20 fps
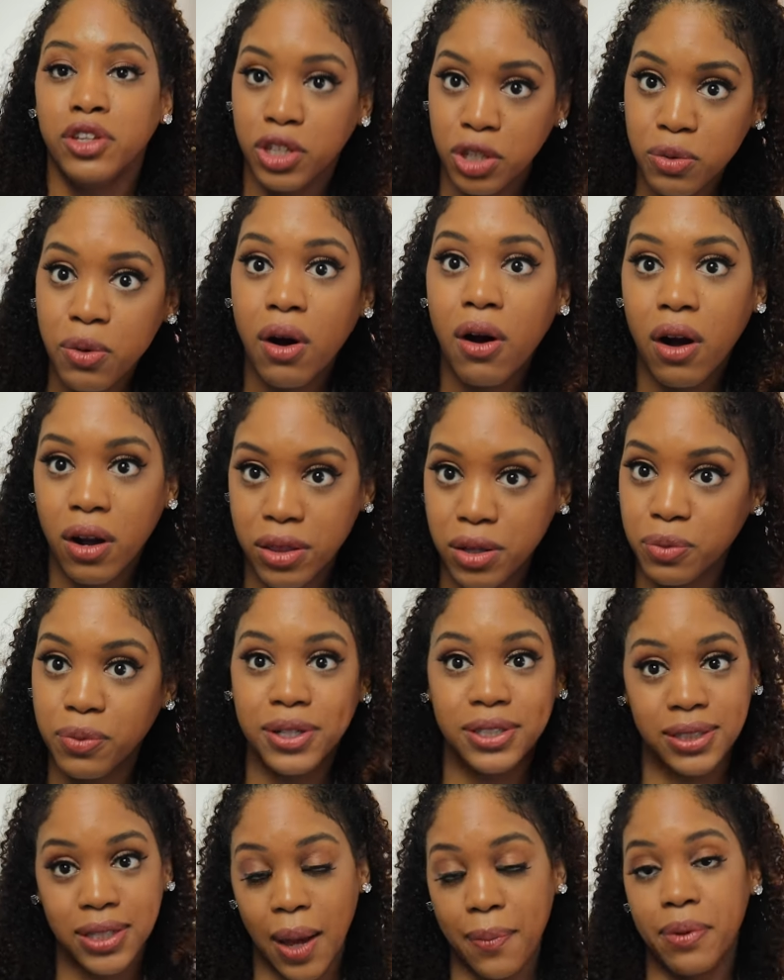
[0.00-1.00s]
You are the
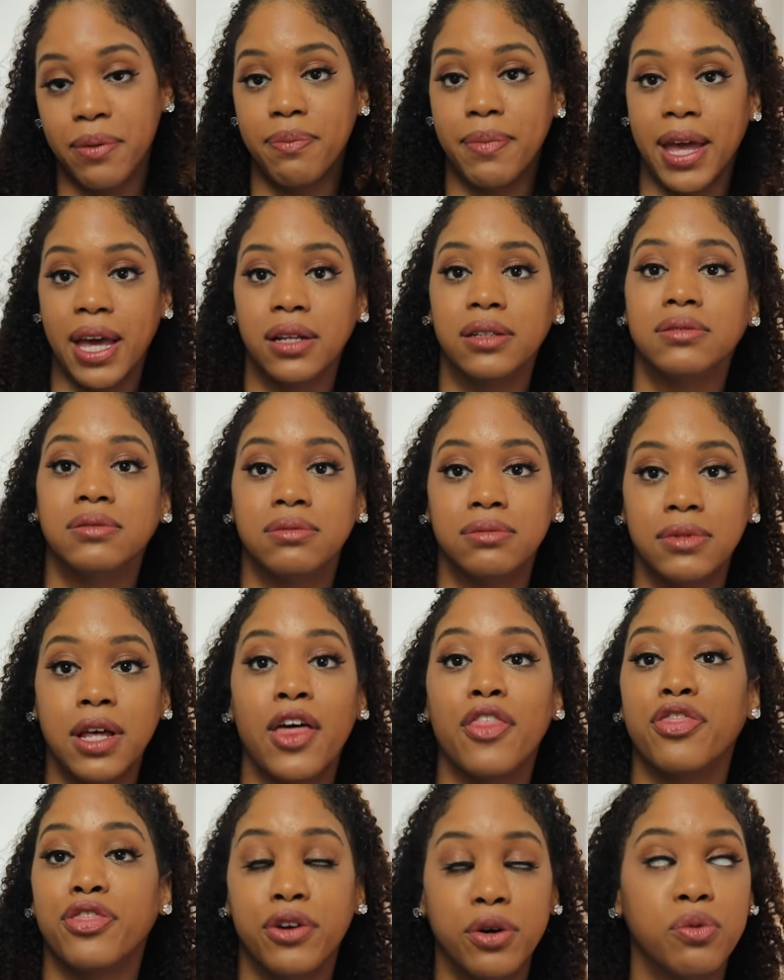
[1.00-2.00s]
worst type of man
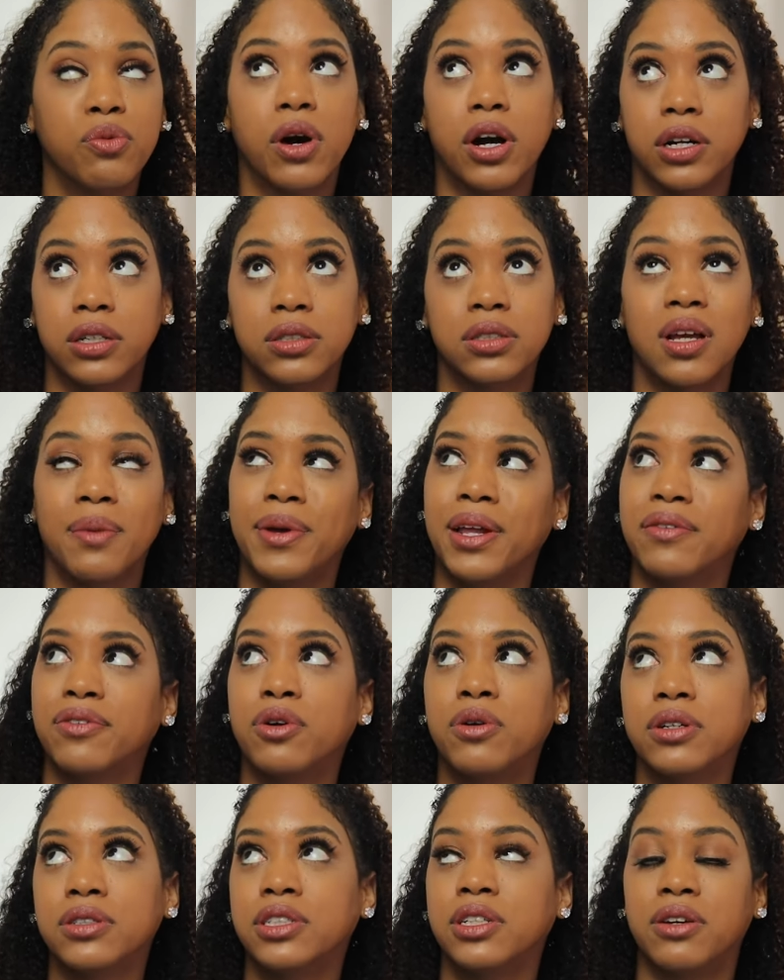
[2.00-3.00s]
the worst. I mean, of
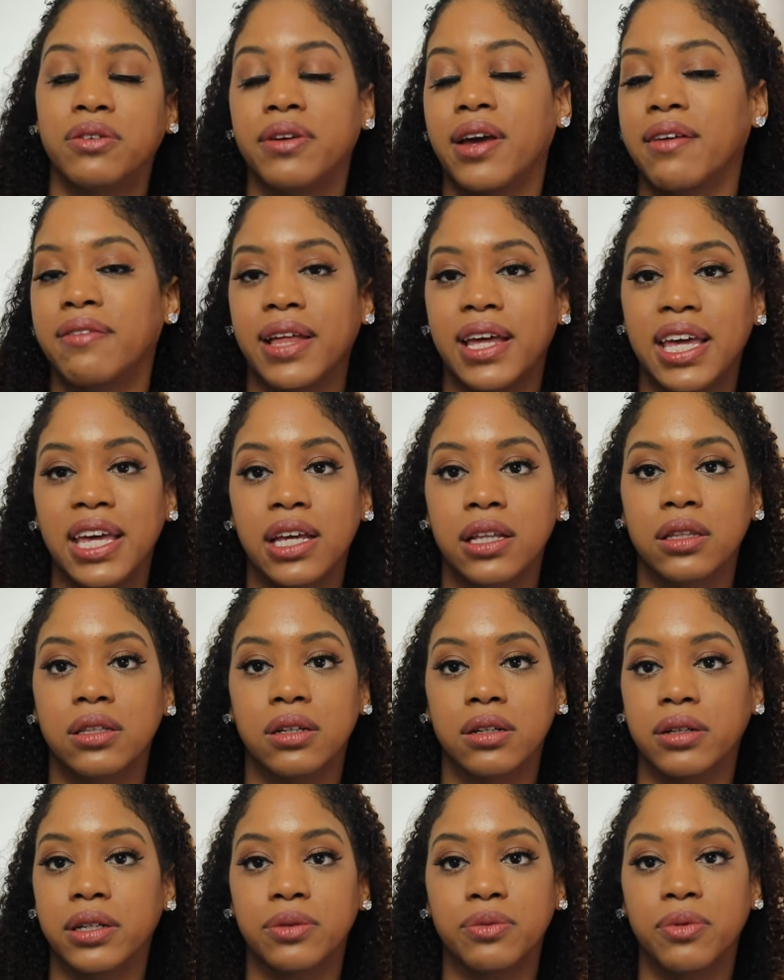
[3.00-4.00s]
course, you know, you have like
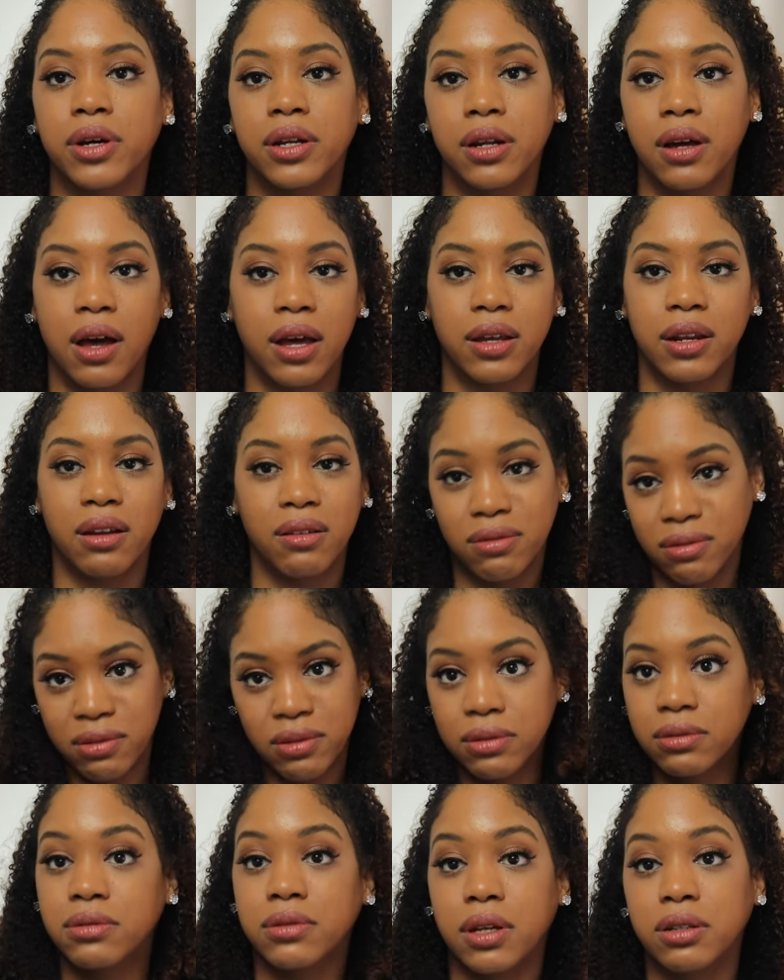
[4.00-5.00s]
Hitler and whatnot, you know,
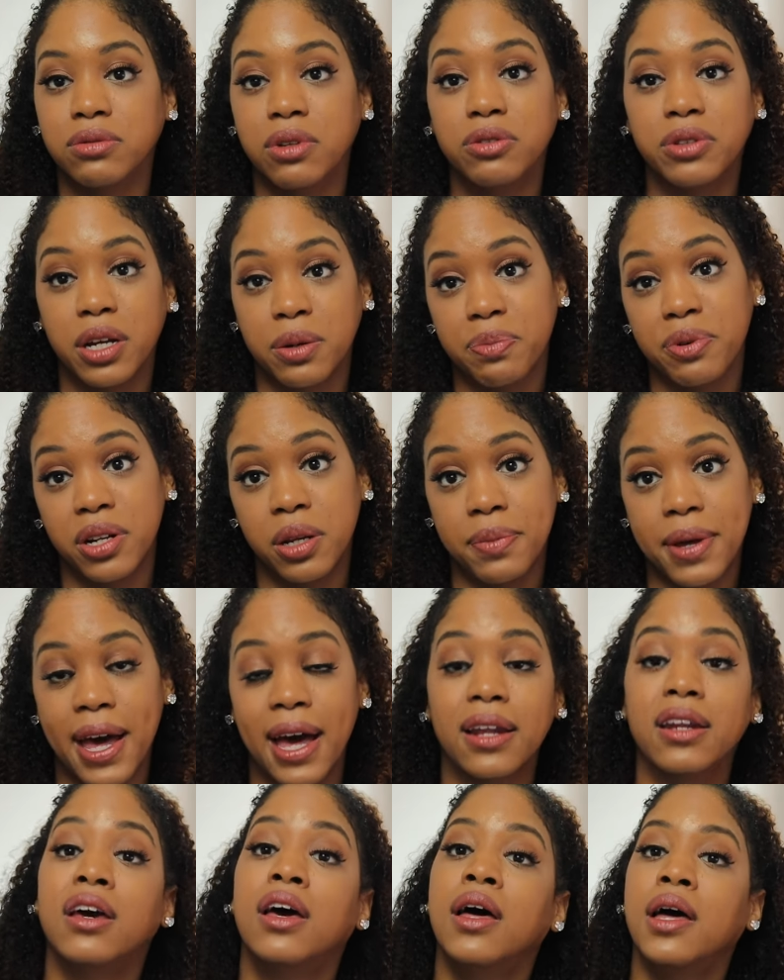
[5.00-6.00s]
they're pretty
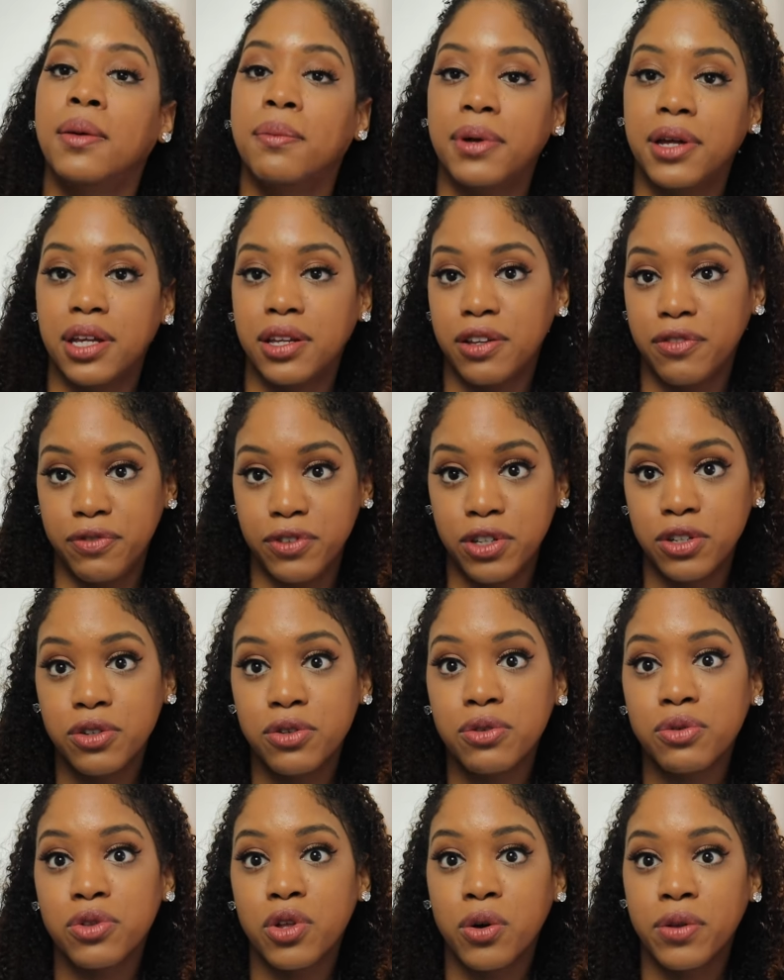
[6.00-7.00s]
bad. But if
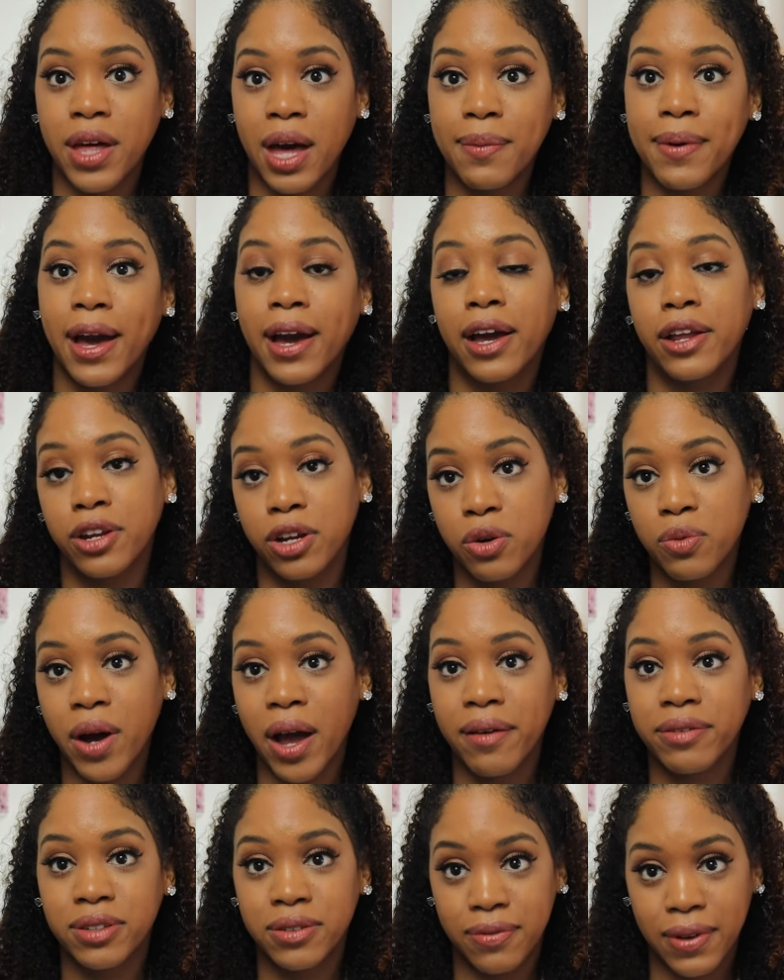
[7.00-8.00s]
you throw that back in your
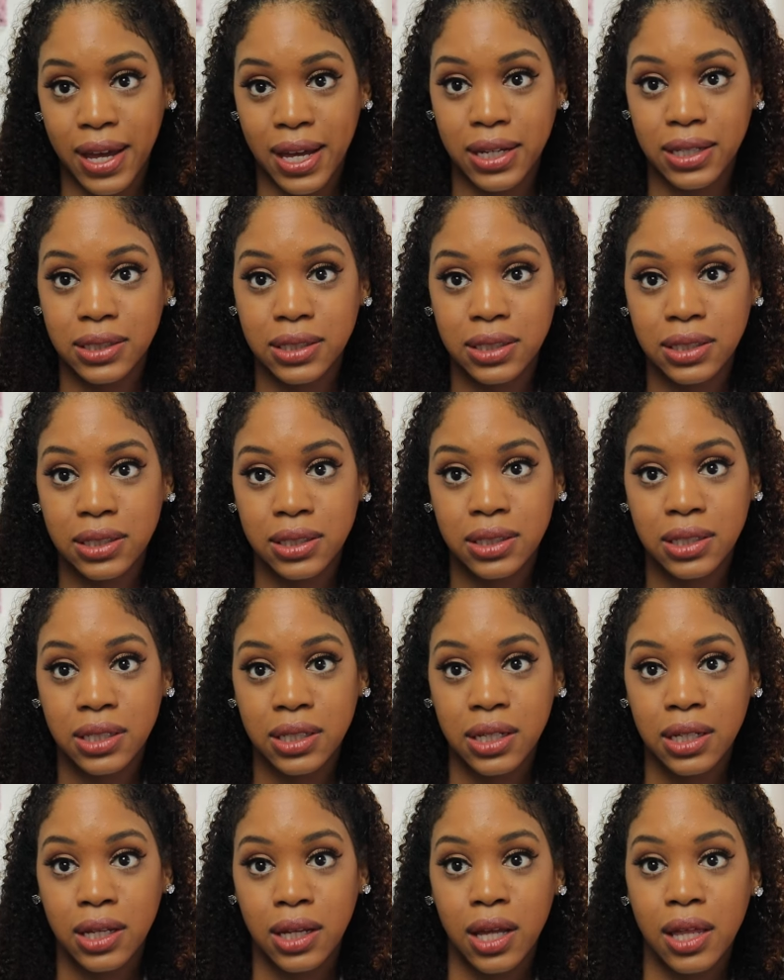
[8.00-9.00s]
wife's face,
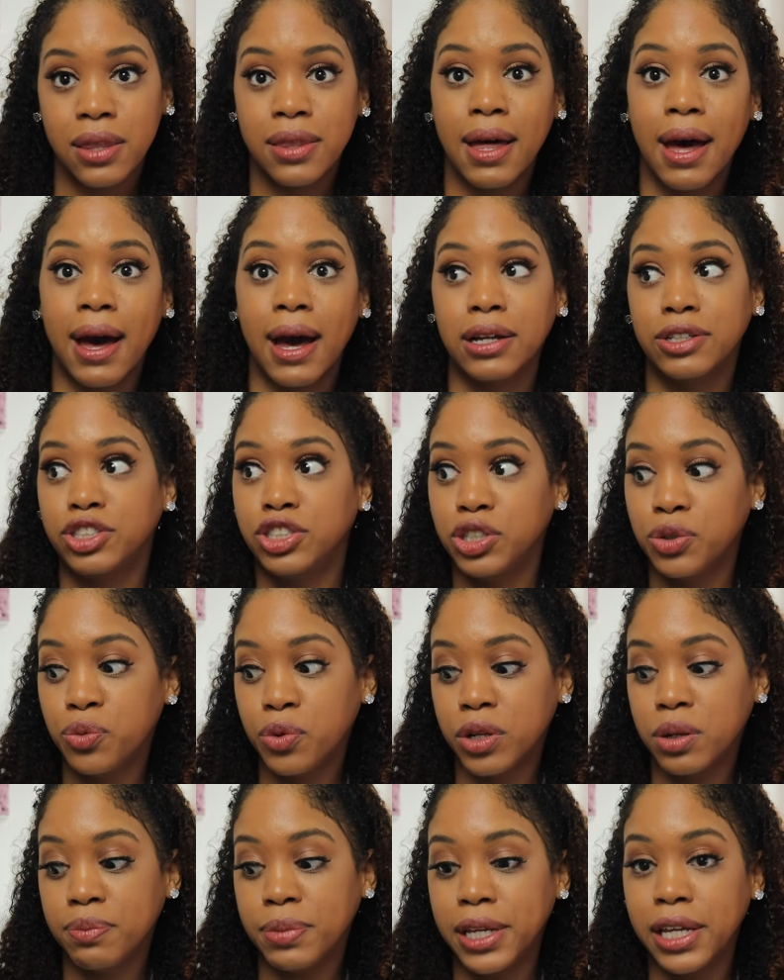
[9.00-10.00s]
that she
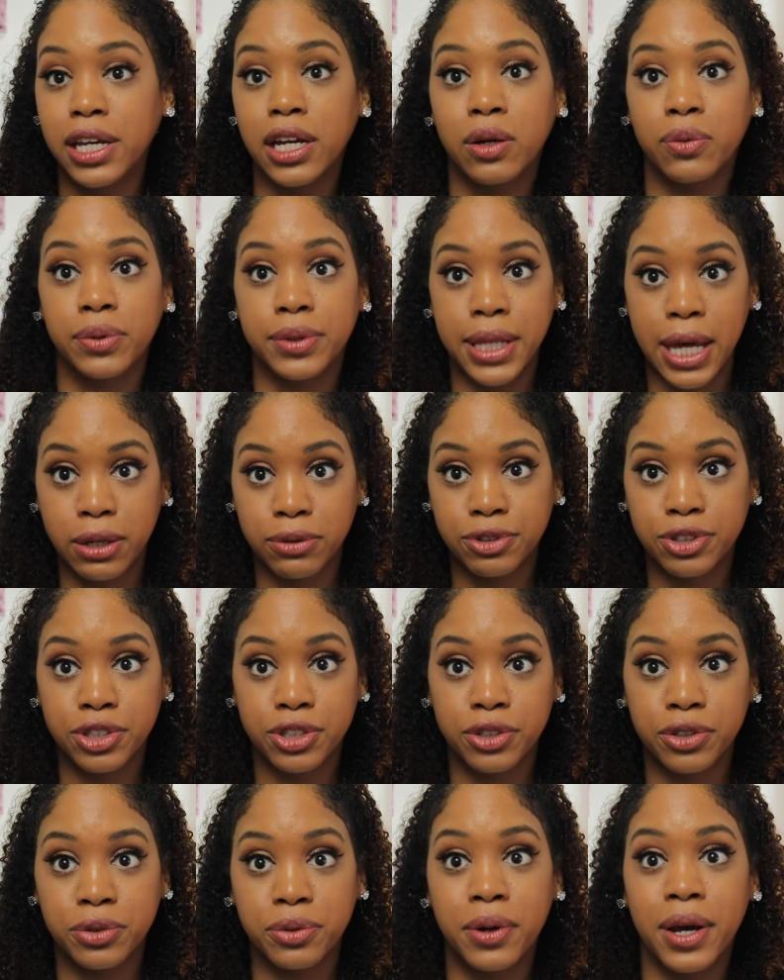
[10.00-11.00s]
wouldn't be here without
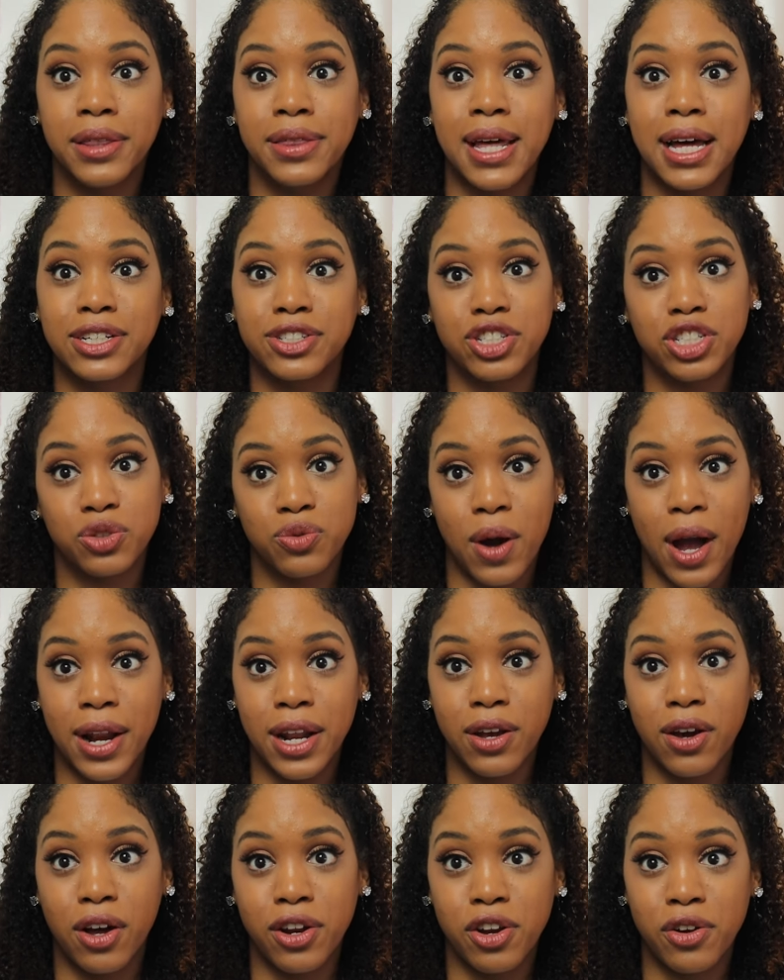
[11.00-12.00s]
you and that she's
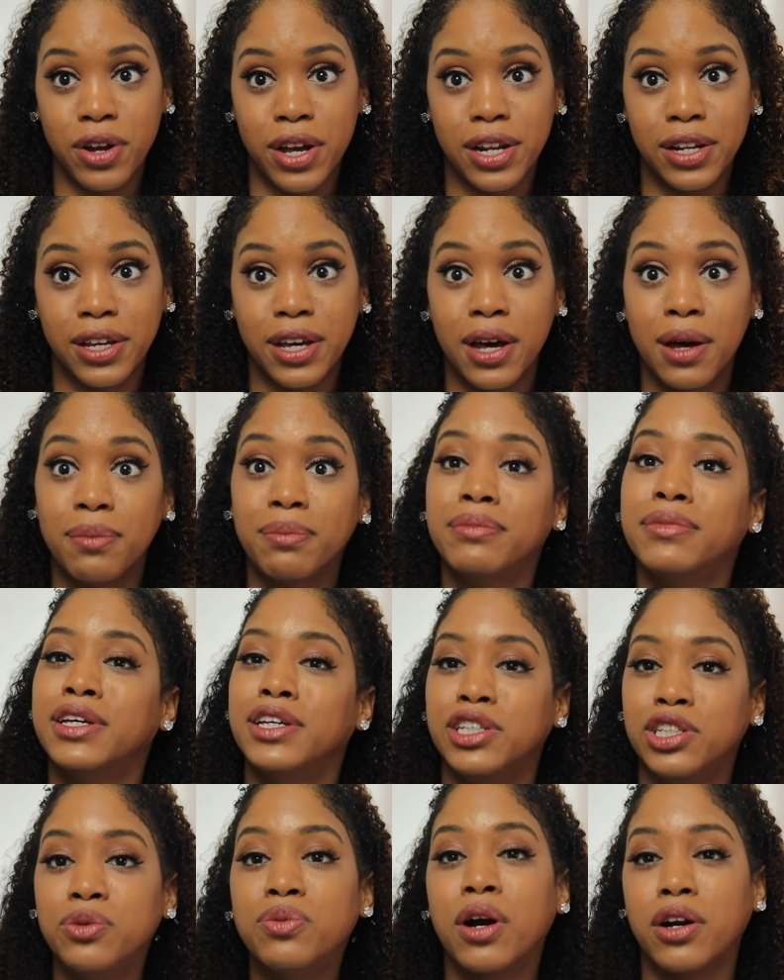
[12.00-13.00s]
riding on your income,
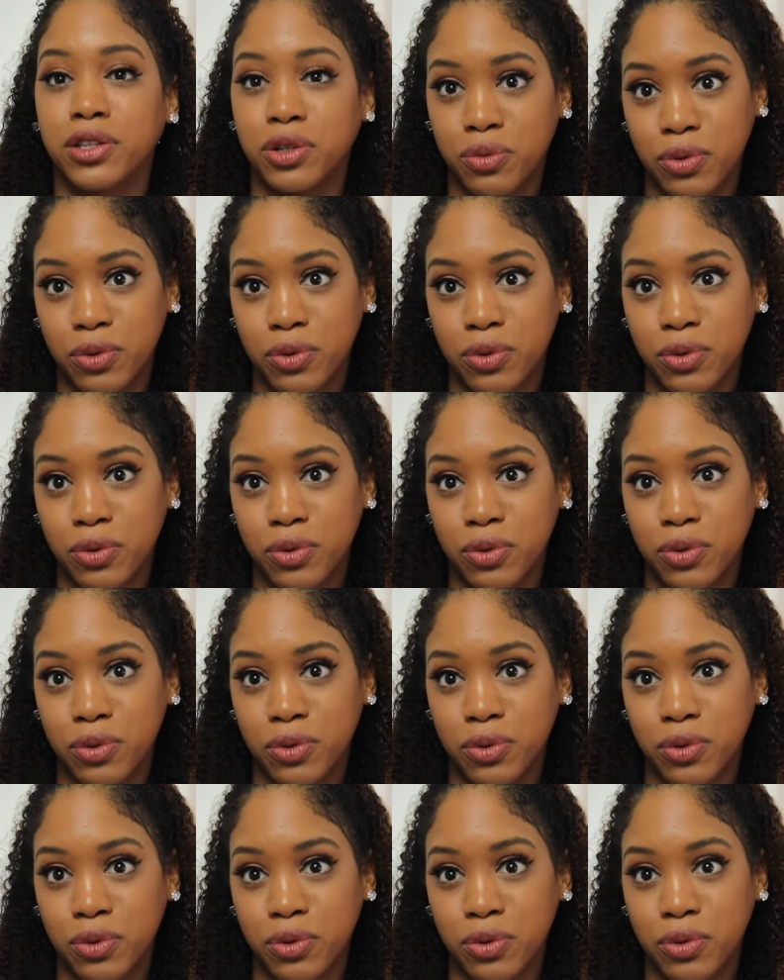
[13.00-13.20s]
you are